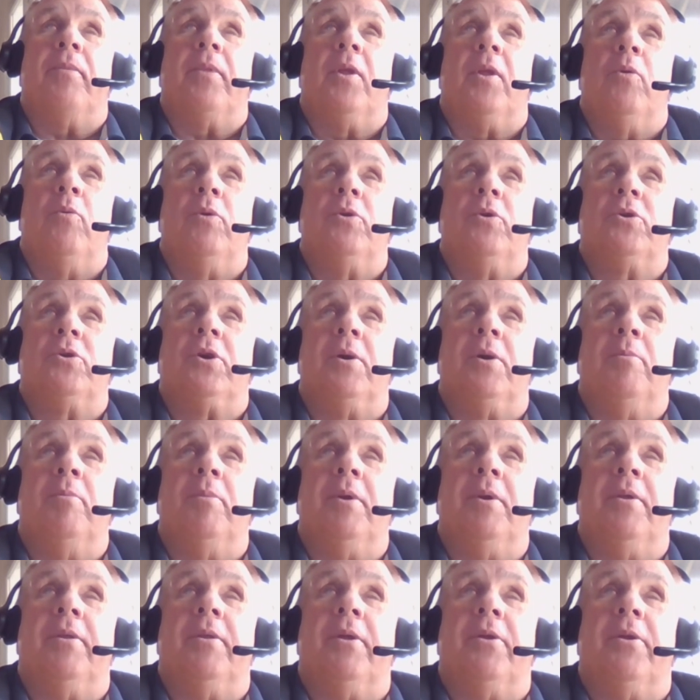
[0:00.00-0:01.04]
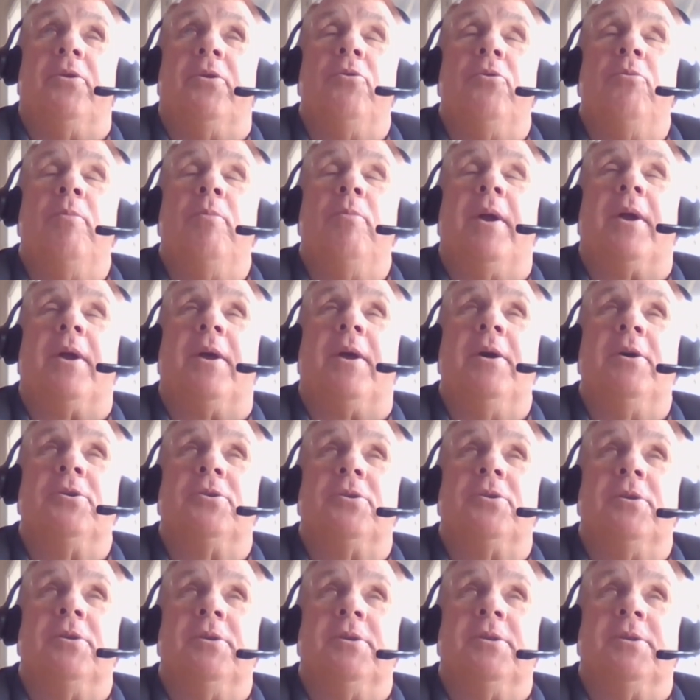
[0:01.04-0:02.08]
which can be the two
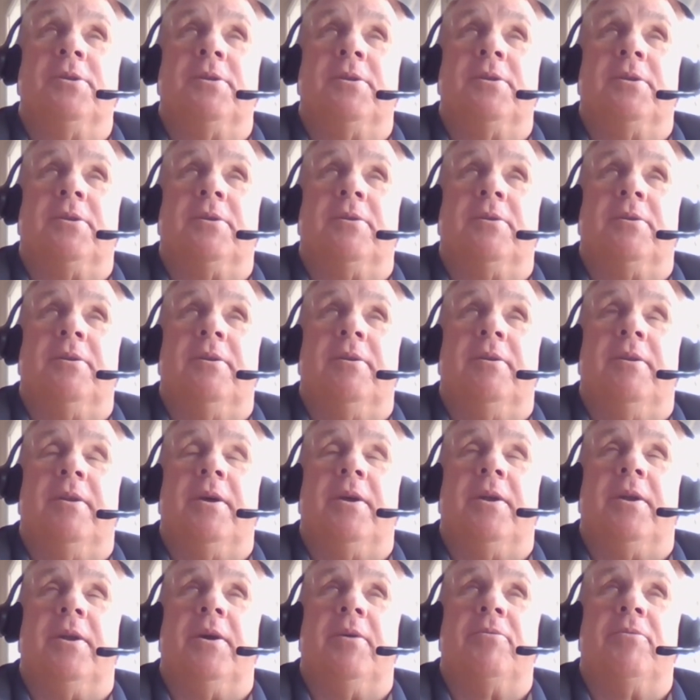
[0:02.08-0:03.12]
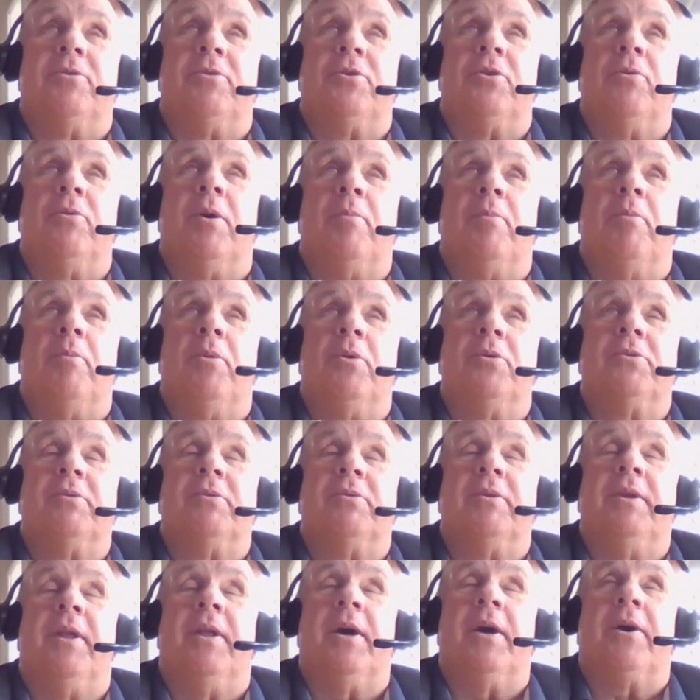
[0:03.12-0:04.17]
medications that have shown up mostly
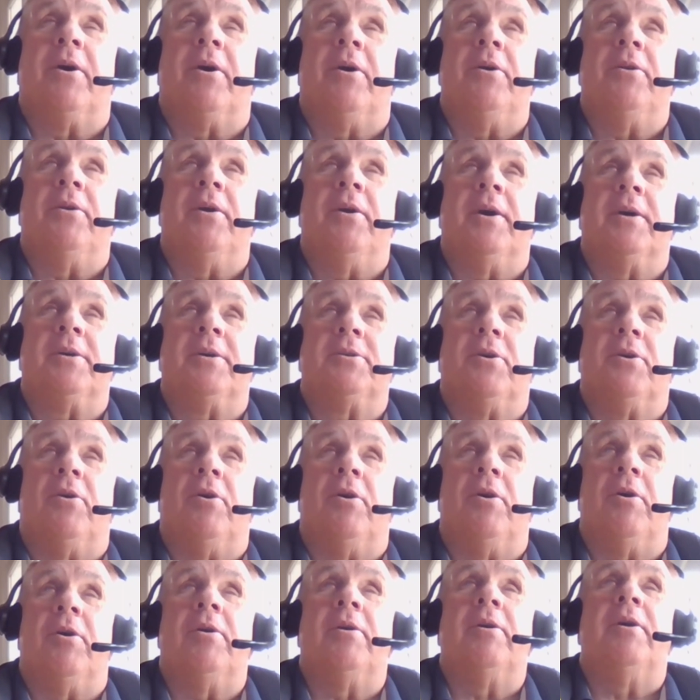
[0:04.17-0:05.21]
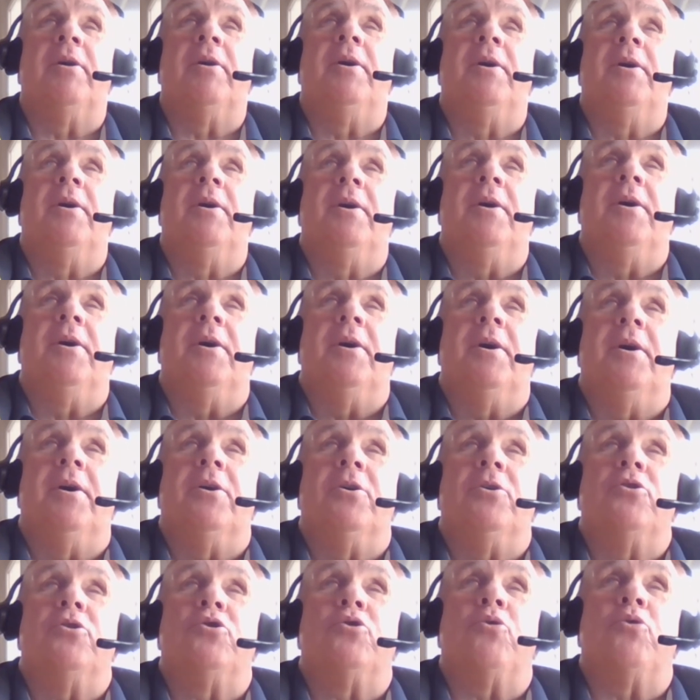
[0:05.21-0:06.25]
in that context are
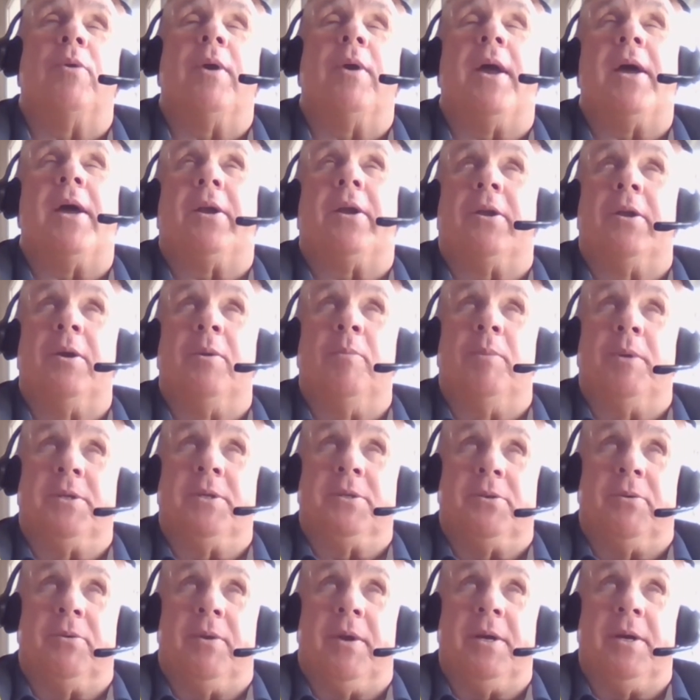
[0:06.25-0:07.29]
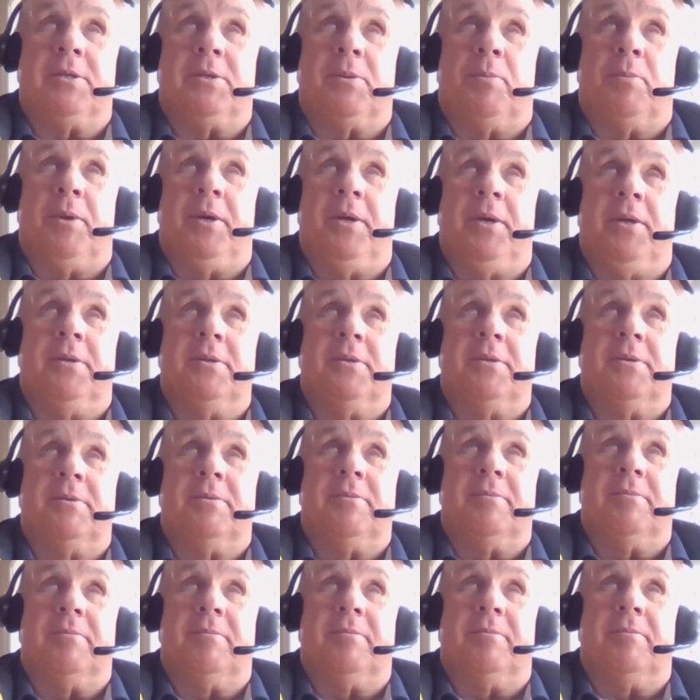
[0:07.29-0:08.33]
short-acting benzodiazepines.
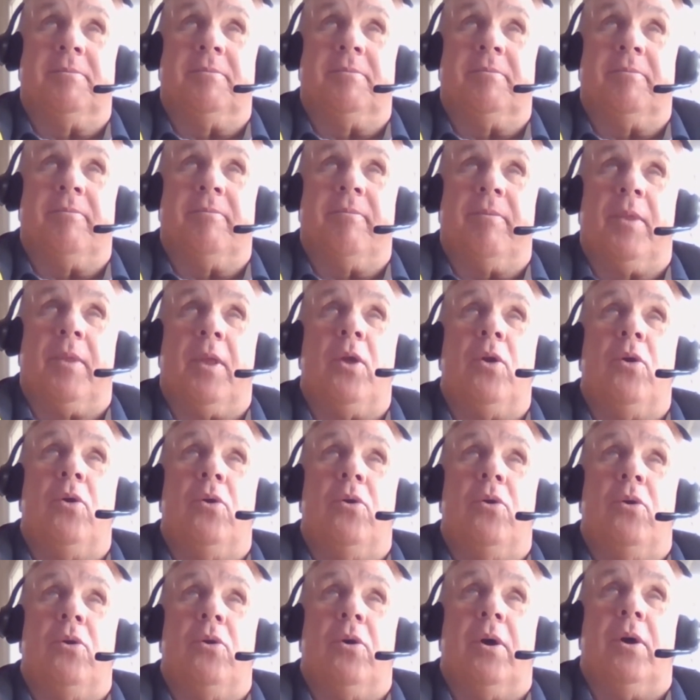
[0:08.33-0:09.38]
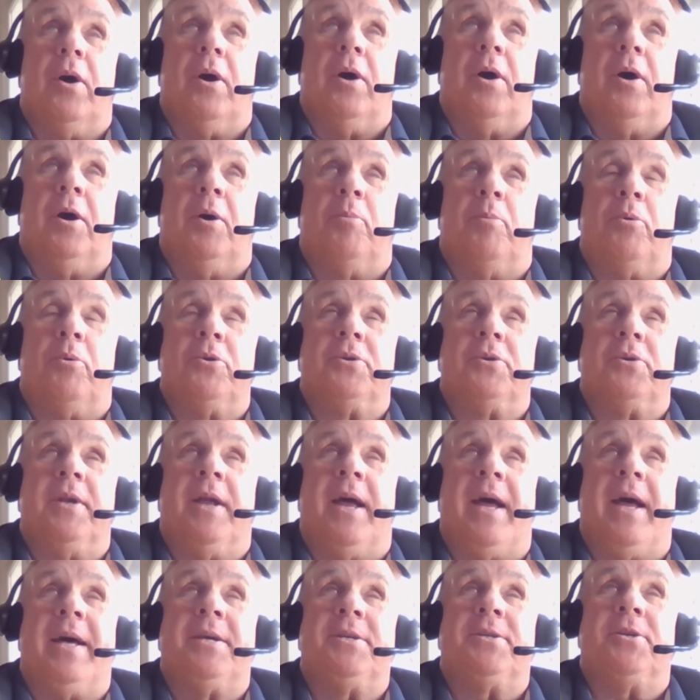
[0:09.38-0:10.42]
A person
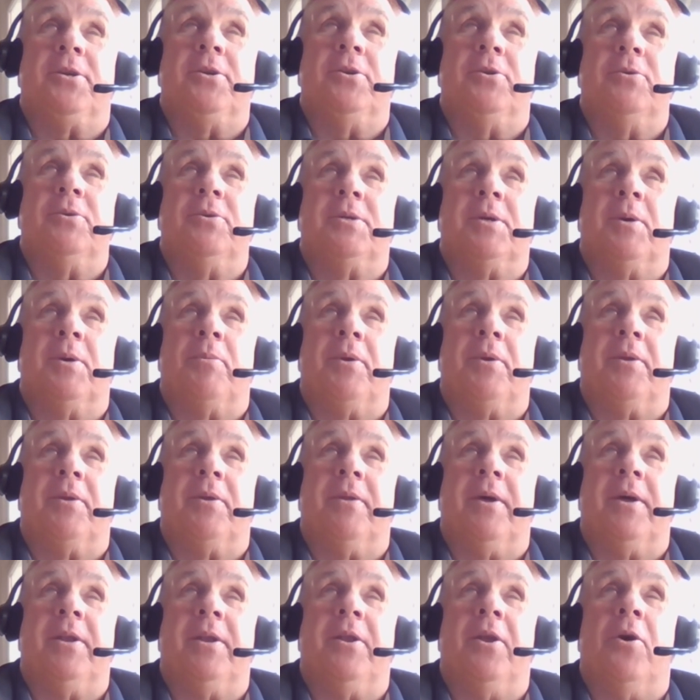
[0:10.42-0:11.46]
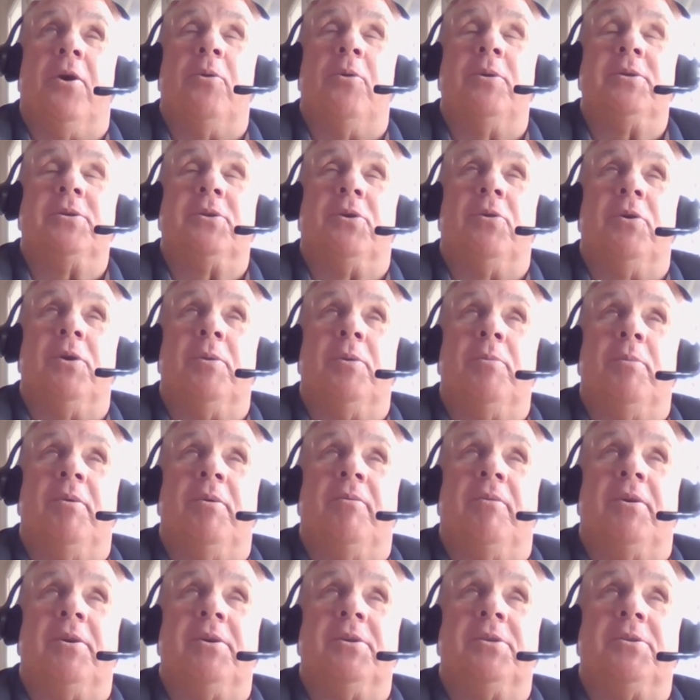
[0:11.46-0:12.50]
has to do something they know is going to be
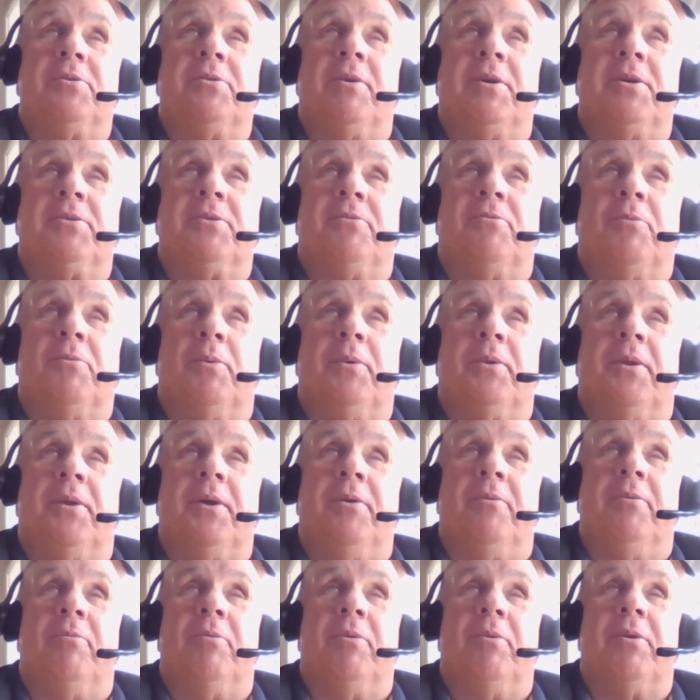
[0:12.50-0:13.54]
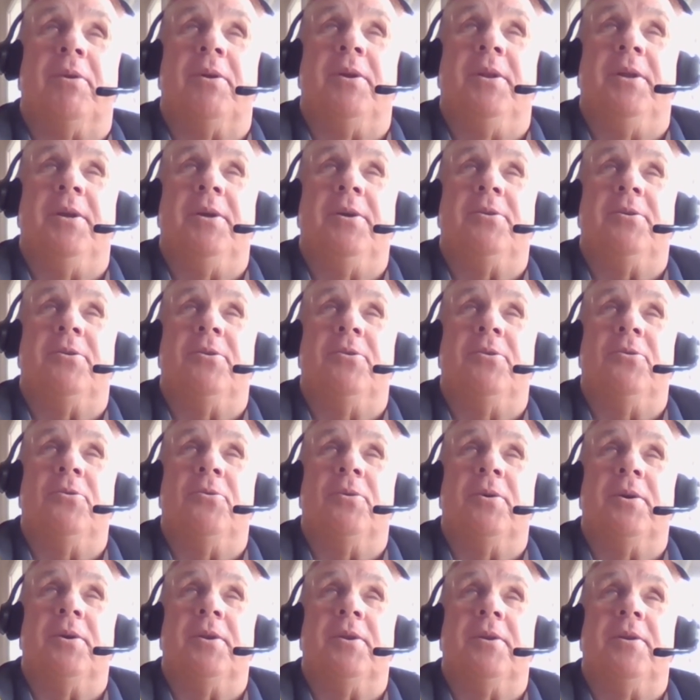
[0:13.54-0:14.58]
very stressful, but they really need to
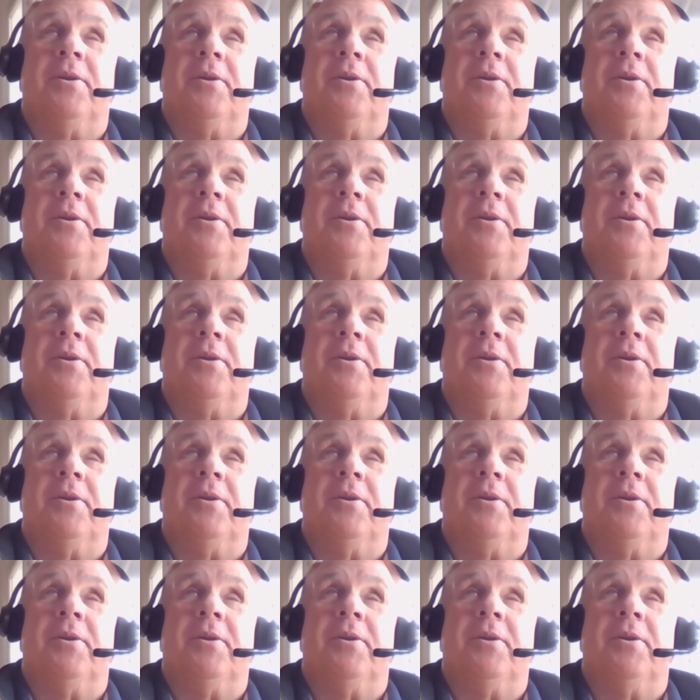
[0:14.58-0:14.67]
do it.